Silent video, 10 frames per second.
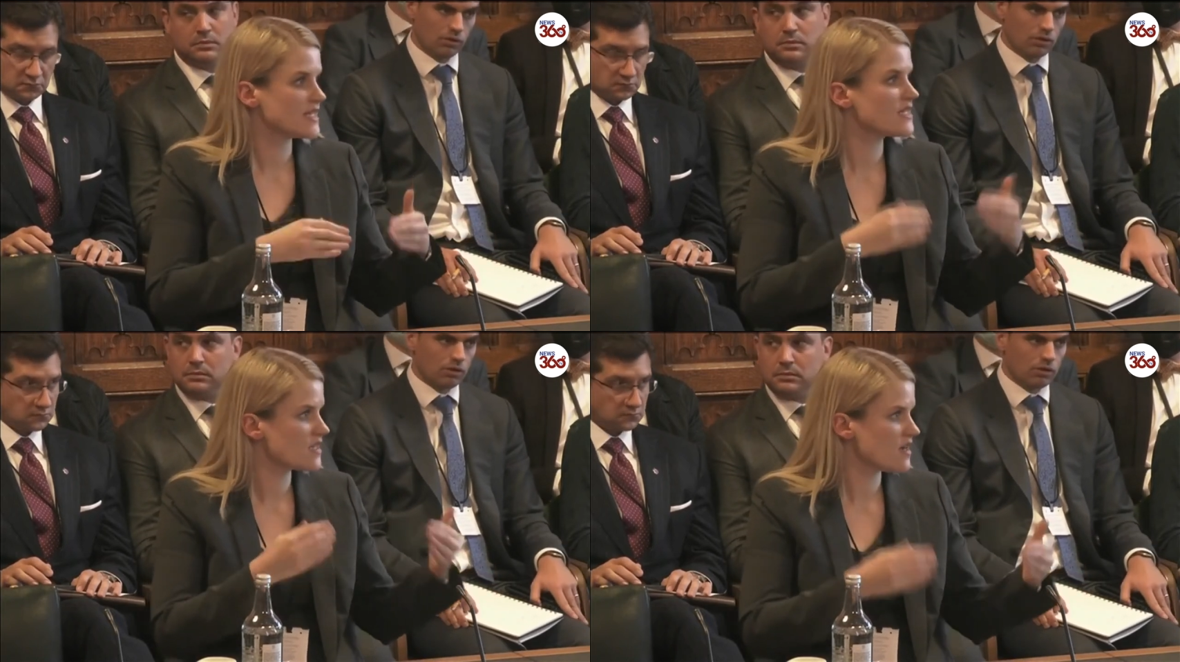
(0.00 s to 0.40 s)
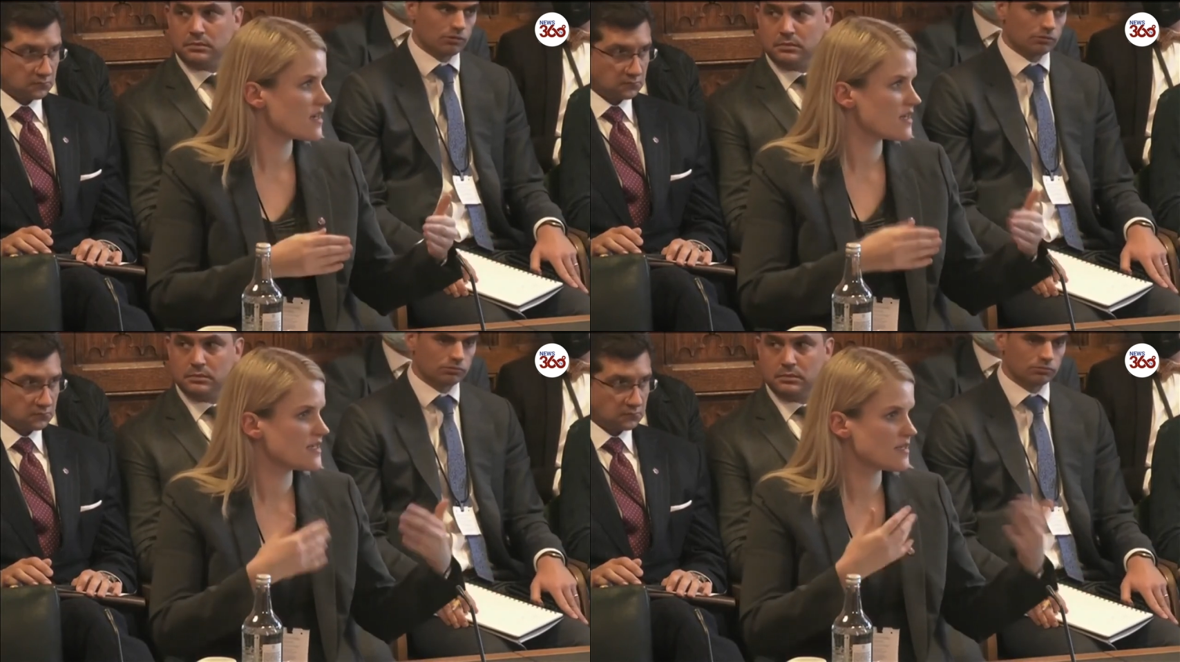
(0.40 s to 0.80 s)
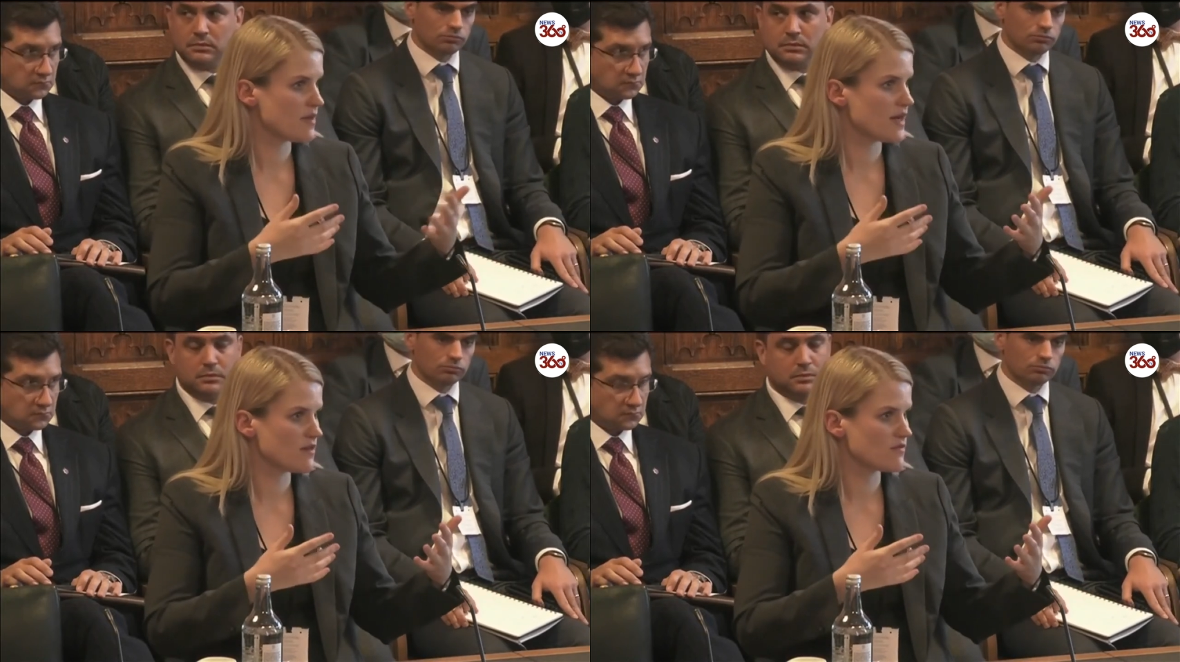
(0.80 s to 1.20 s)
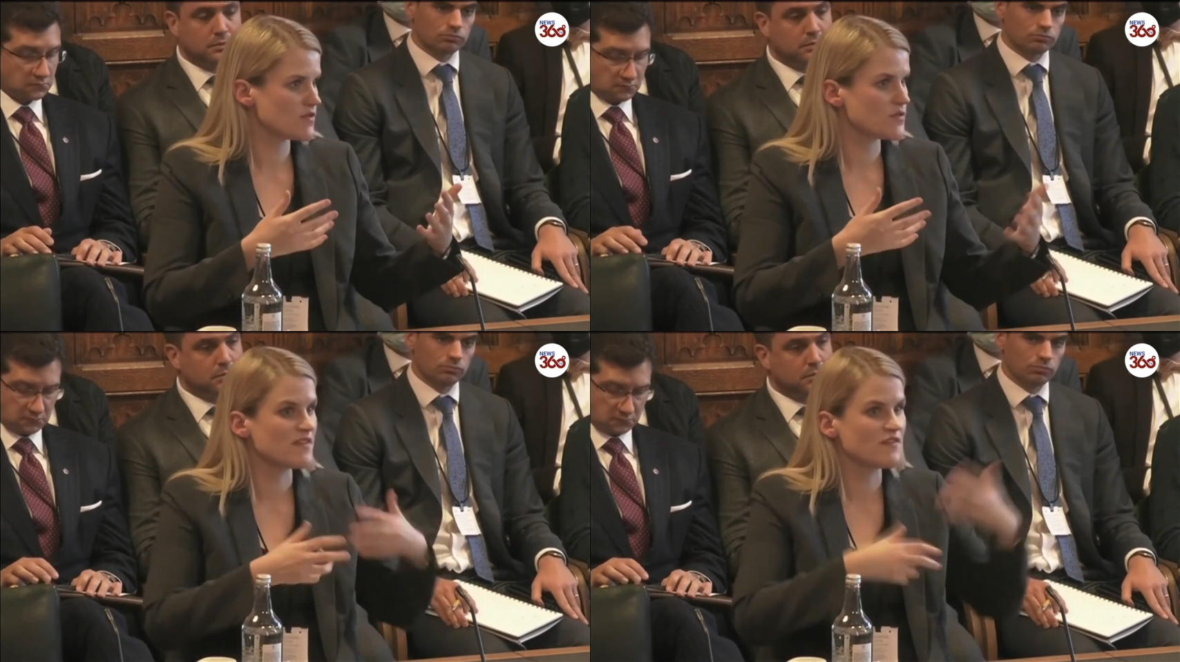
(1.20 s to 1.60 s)
Speaker 1: TikTok is
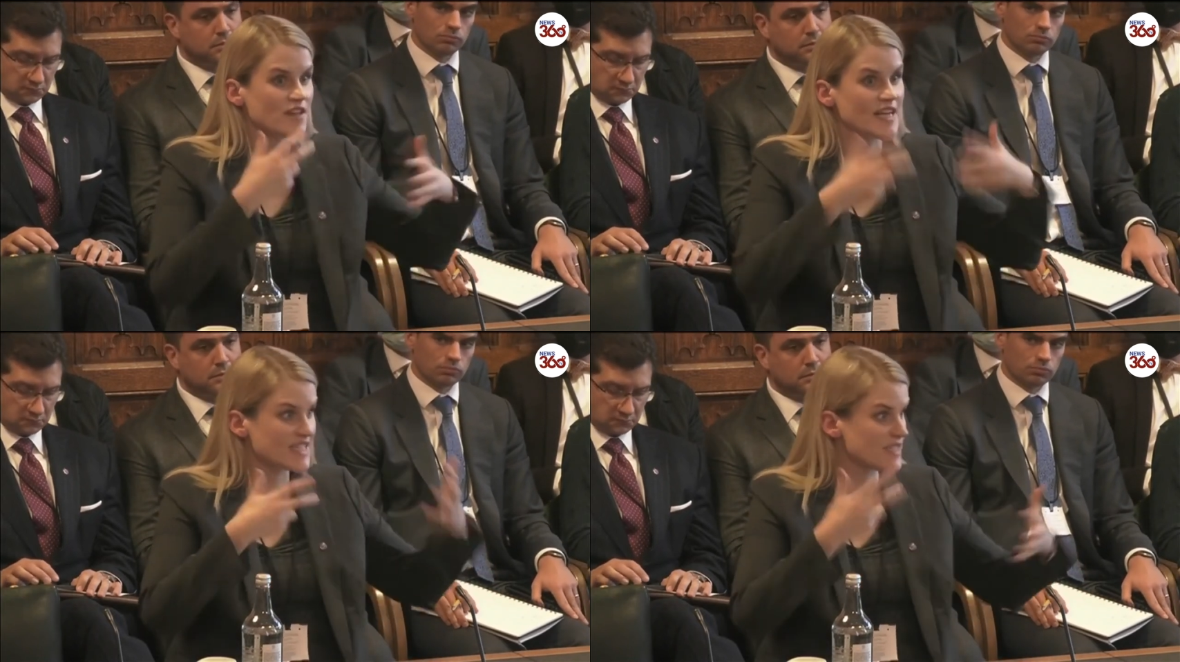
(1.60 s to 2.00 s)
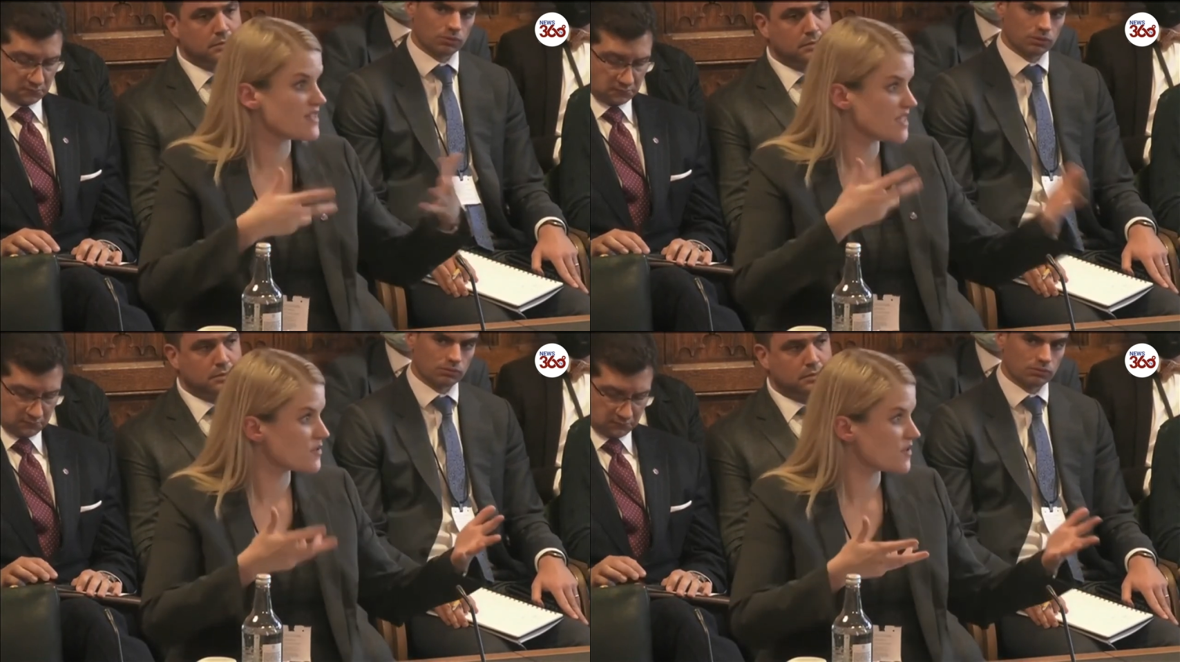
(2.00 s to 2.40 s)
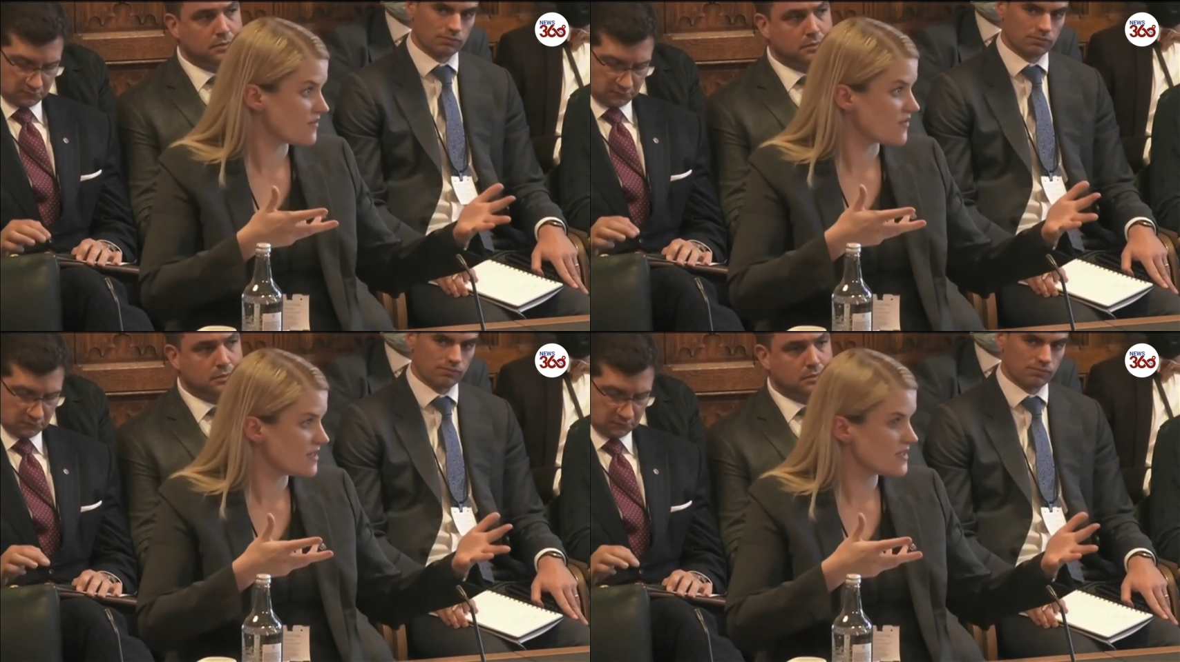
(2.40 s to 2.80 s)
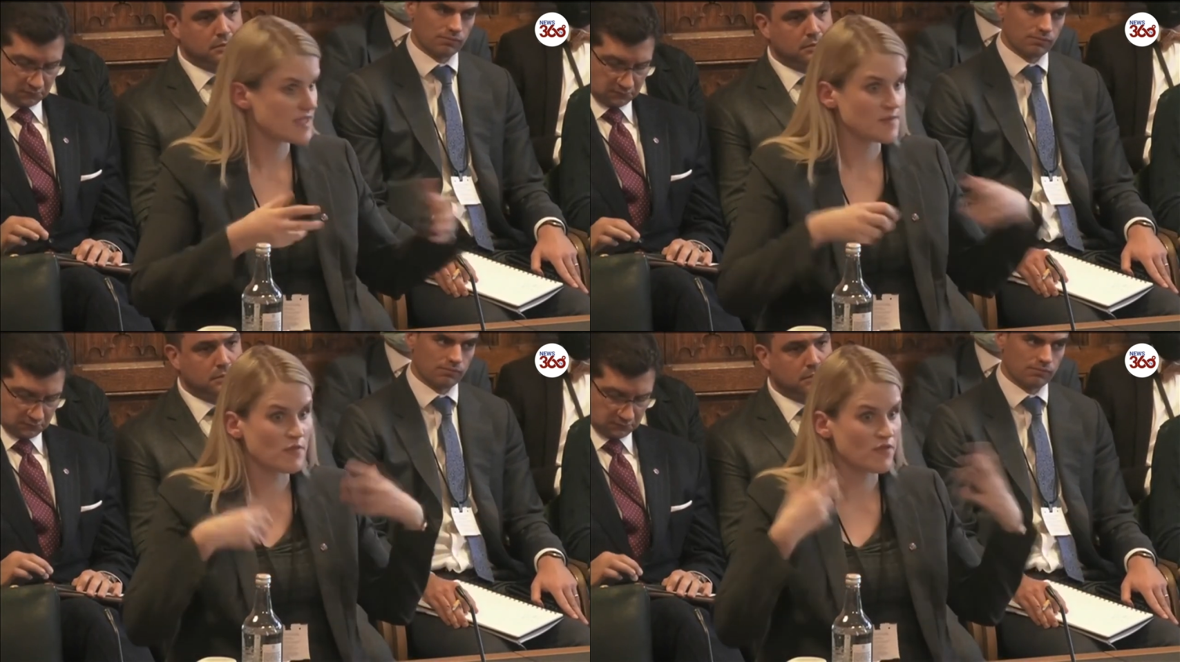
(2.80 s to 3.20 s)
about doing fun activities with your friends.
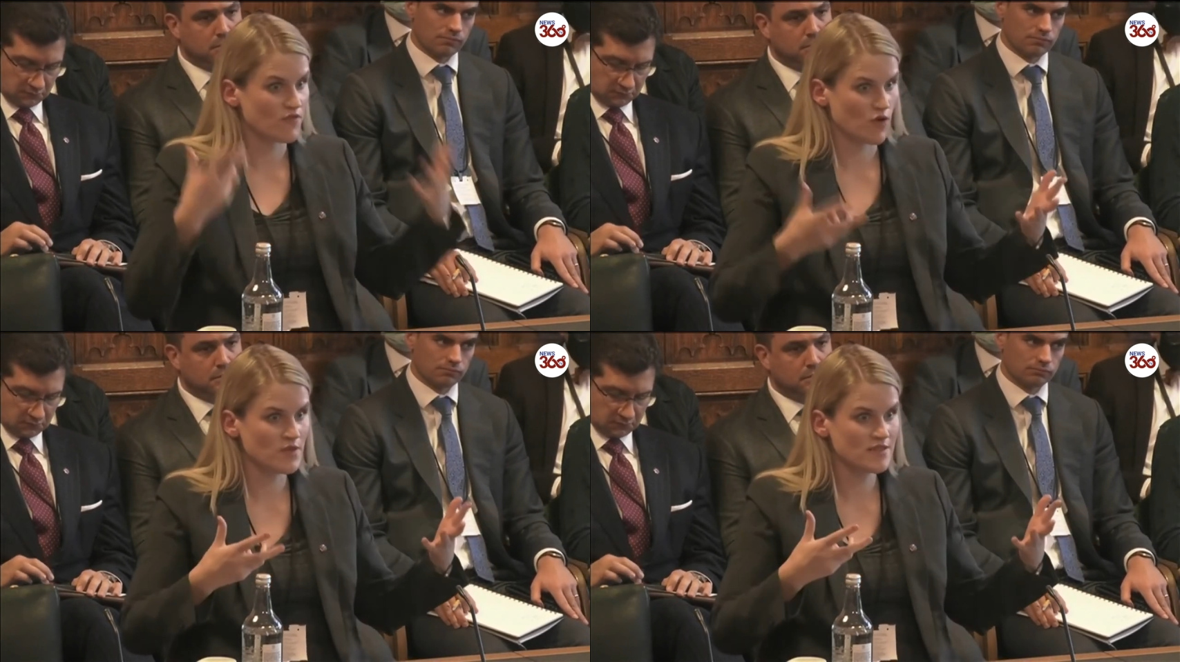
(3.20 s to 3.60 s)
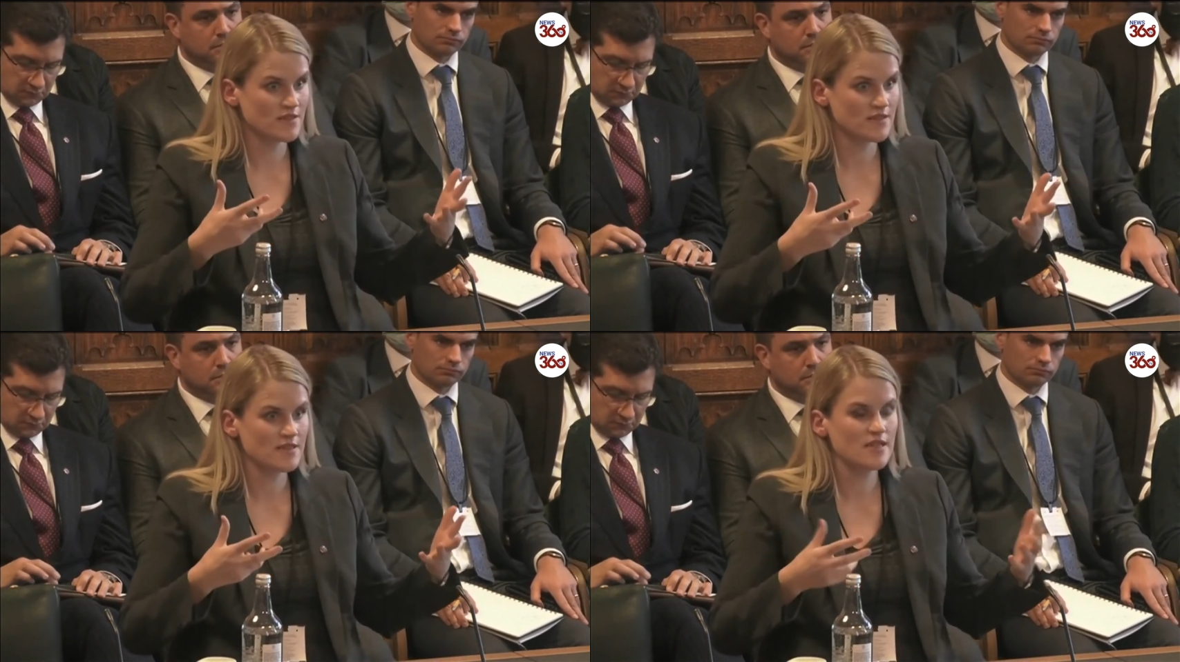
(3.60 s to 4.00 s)
It's about performance.